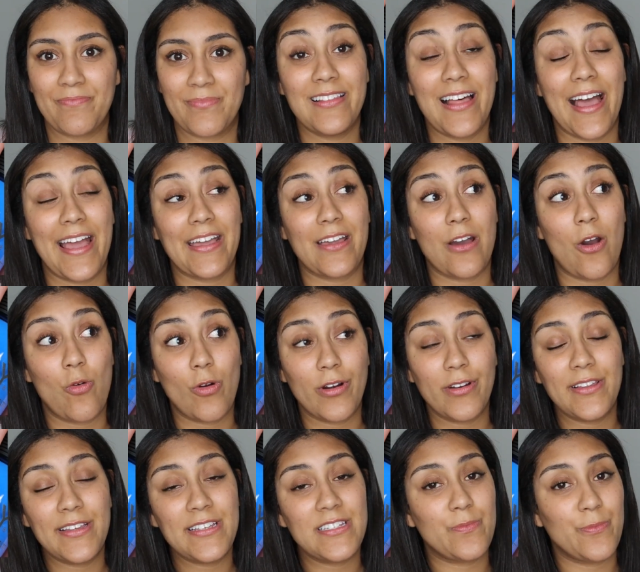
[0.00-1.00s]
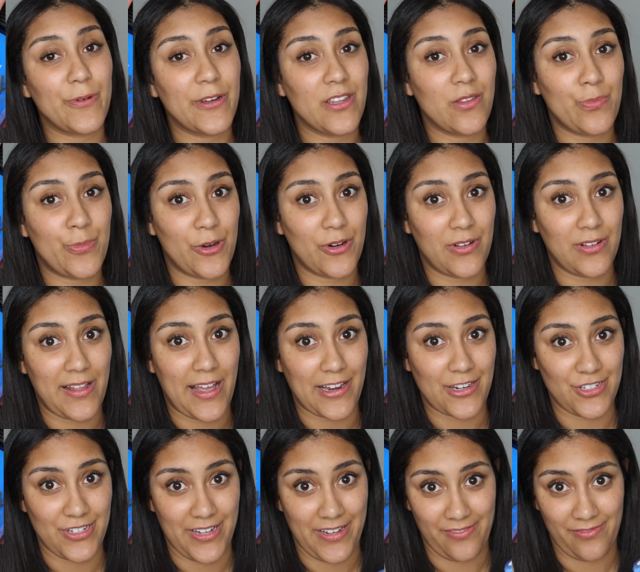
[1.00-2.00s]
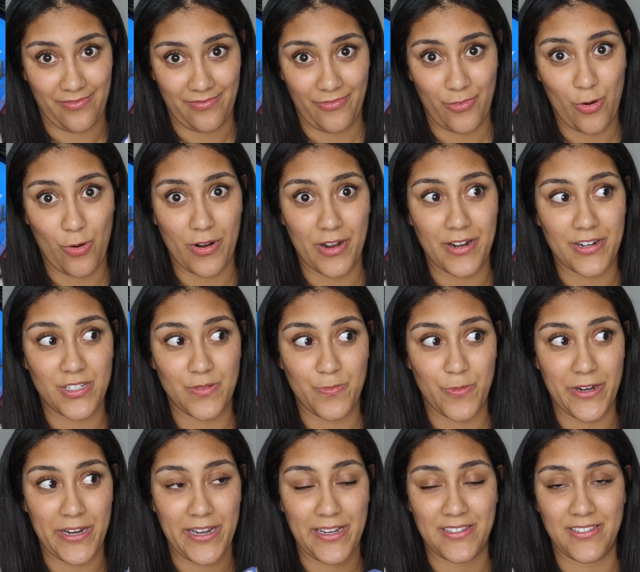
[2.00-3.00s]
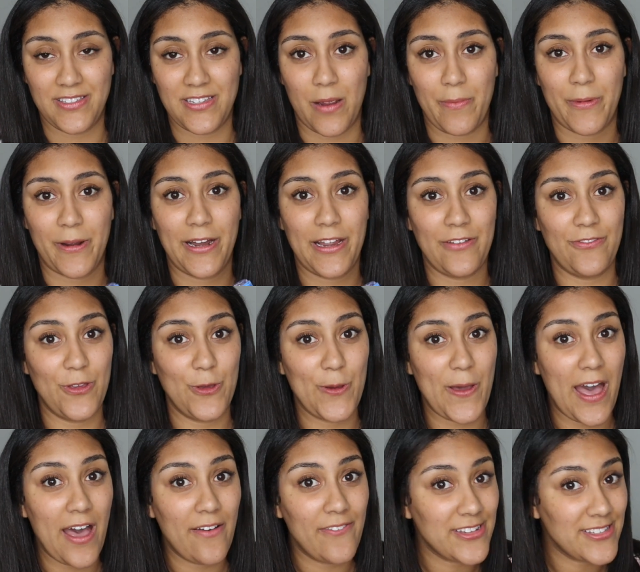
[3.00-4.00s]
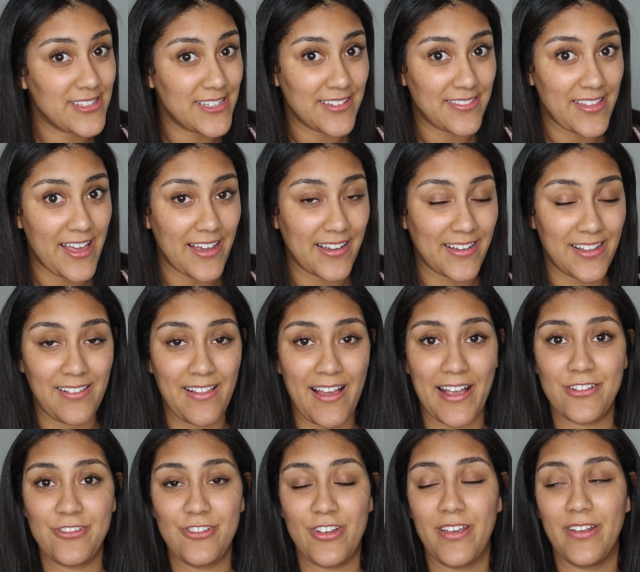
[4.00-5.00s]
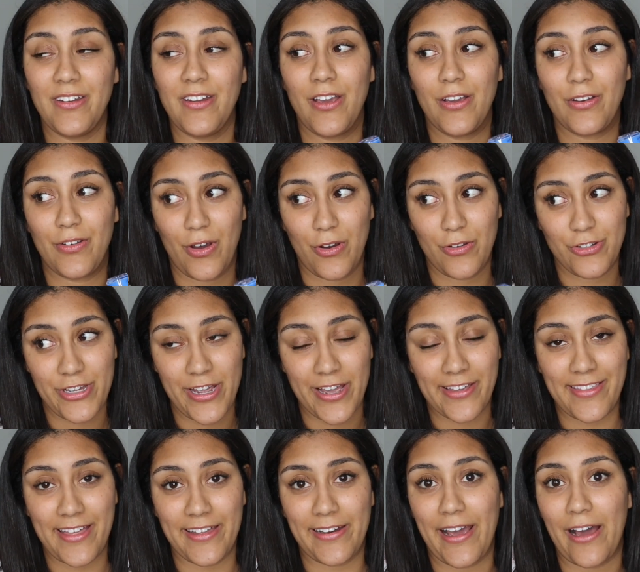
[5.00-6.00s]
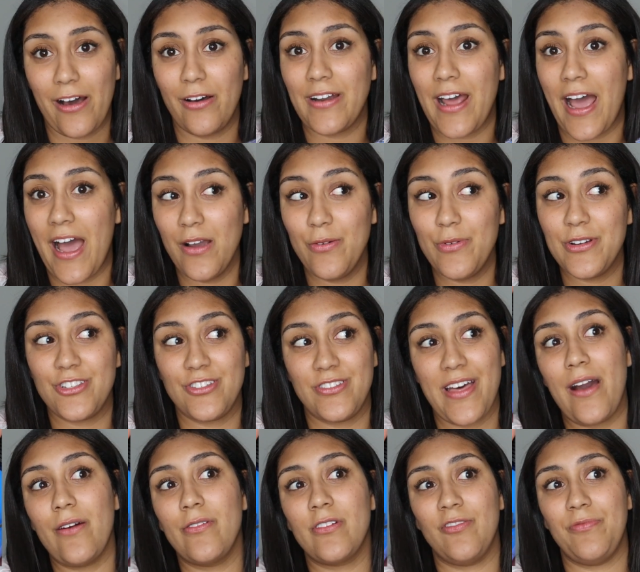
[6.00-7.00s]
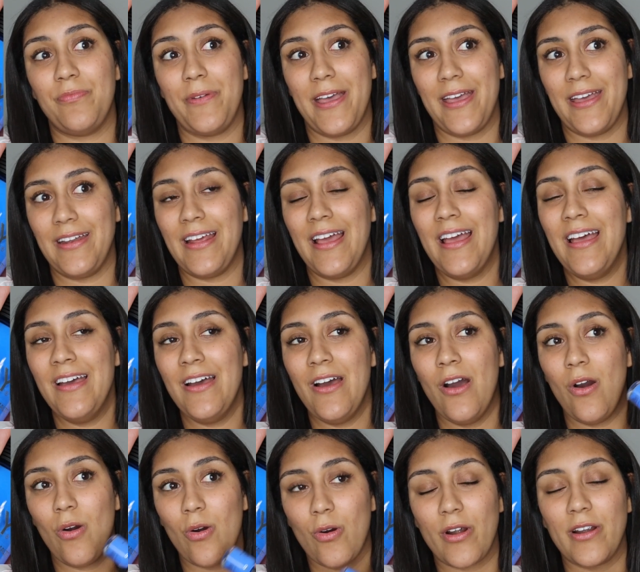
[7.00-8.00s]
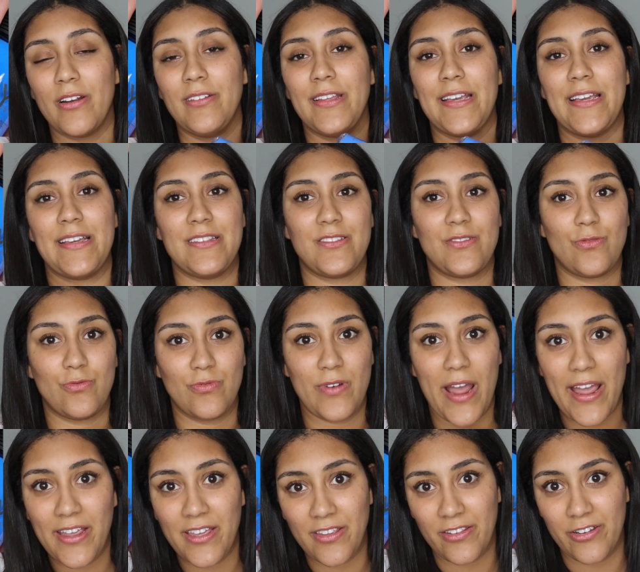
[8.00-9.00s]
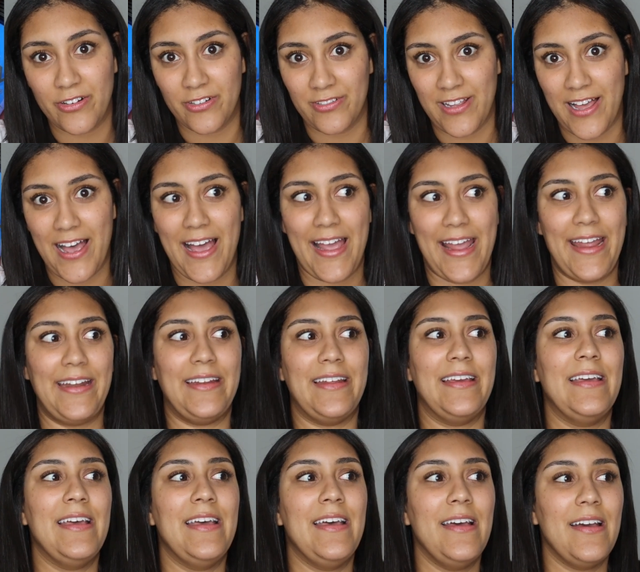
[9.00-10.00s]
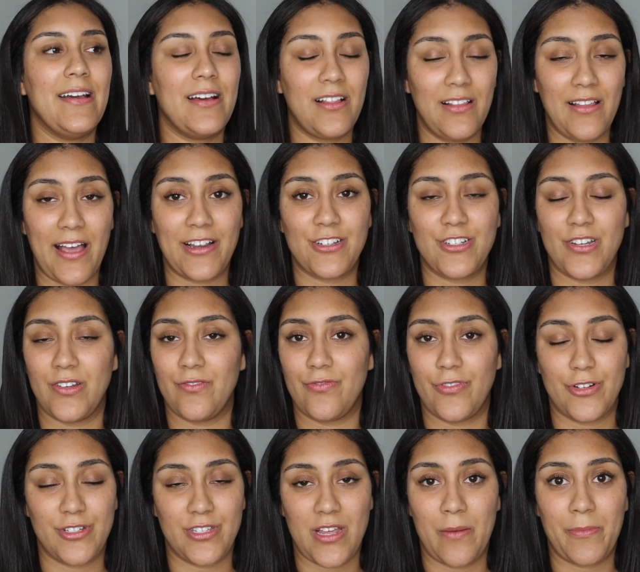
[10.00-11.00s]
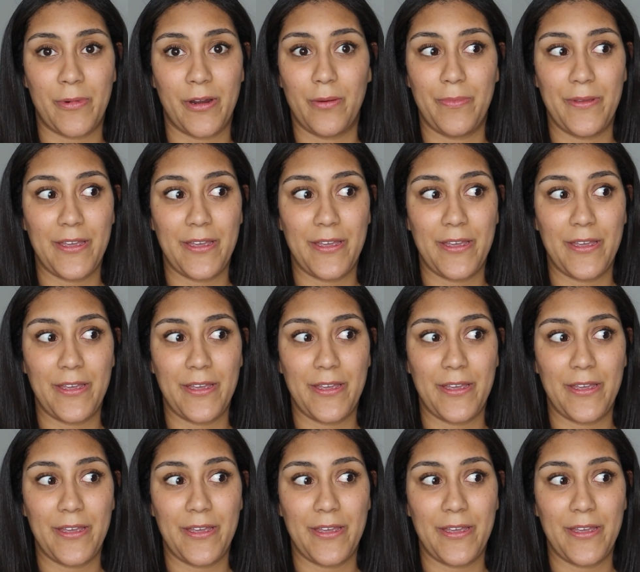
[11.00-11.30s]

Like Orly's Breathable collection for spring, summer. If you haven't seen that collection, go check that out. I wish that would have been Orly's regular line collection for summer,